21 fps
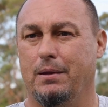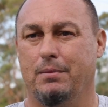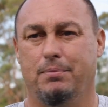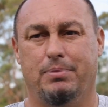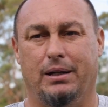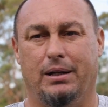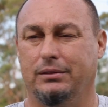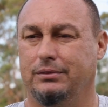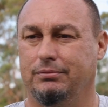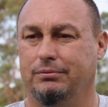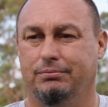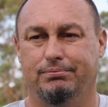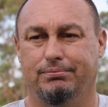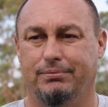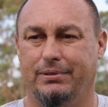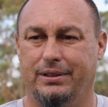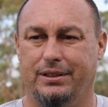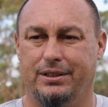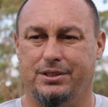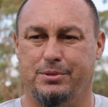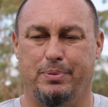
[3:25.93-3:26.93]
but
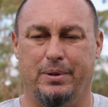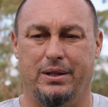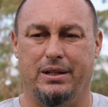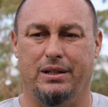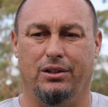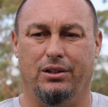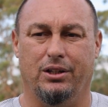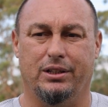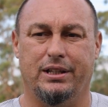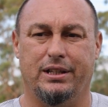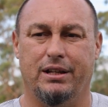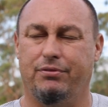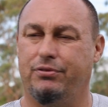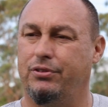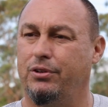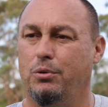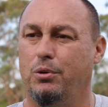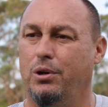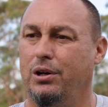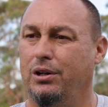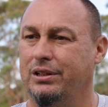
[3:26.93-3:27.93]
it's been like that
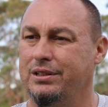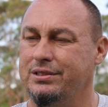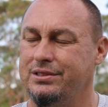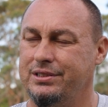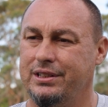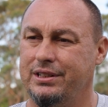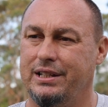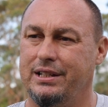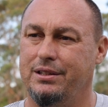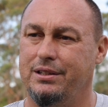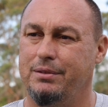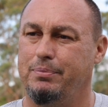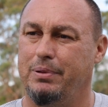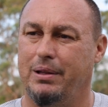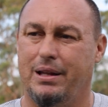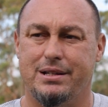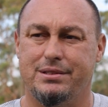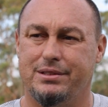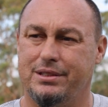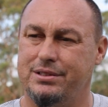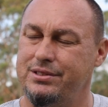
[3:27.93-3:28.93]
for a while at Sydney. The
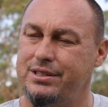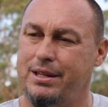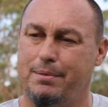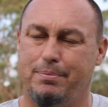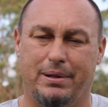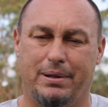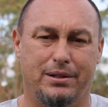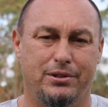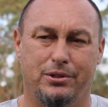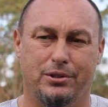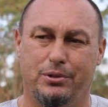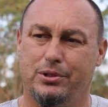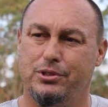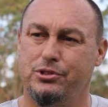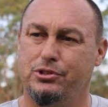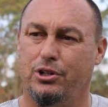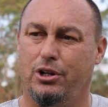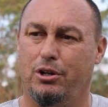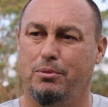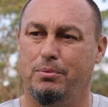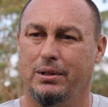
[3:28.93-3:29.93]
players that step in do a
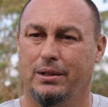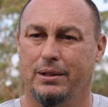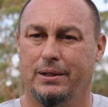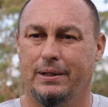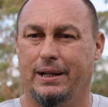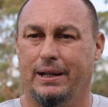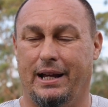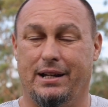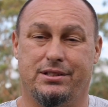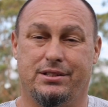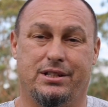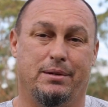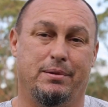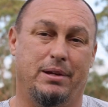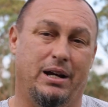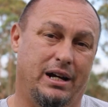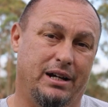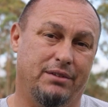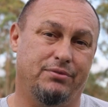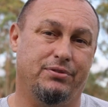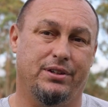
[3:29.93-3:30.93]
job, and it's going to
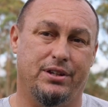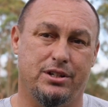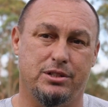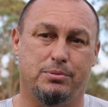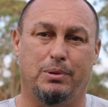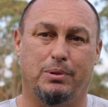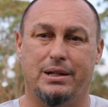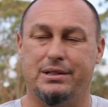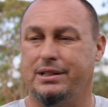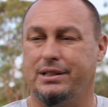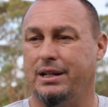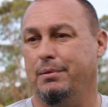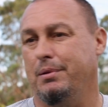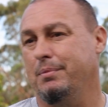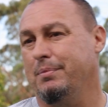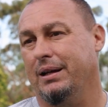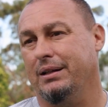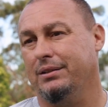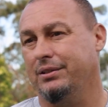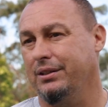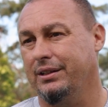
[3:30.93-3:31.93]
be hard for those players
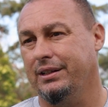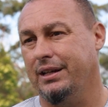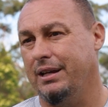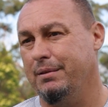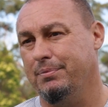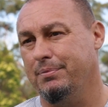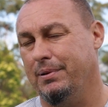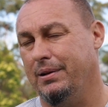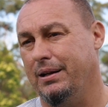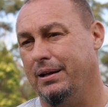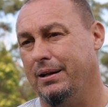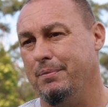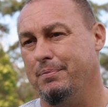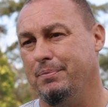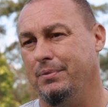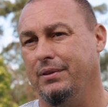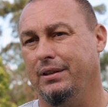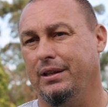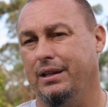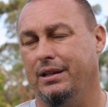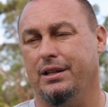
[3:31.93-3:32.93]
coming back to
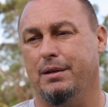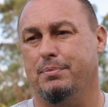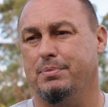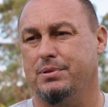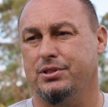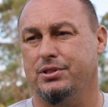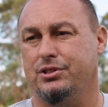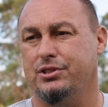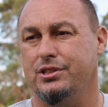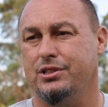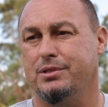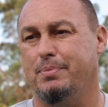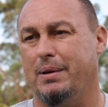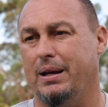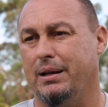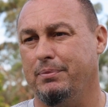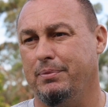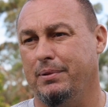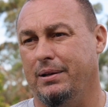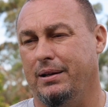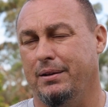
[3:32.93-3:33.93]
get their positions
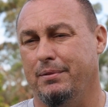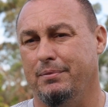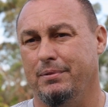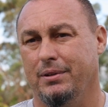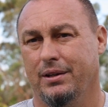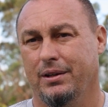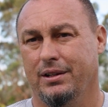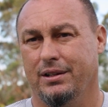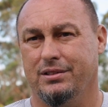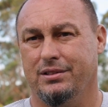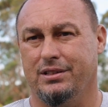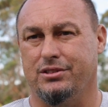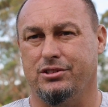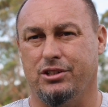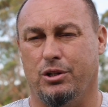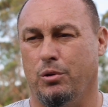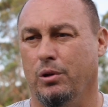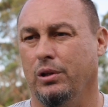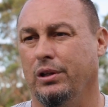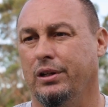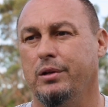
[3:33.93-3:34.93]
back. That's the
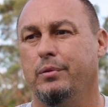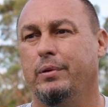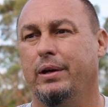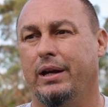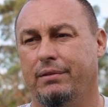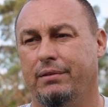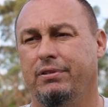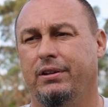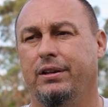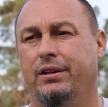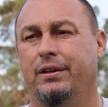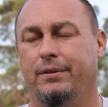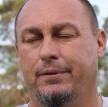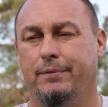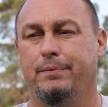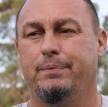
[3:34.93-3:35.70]
quality we have here.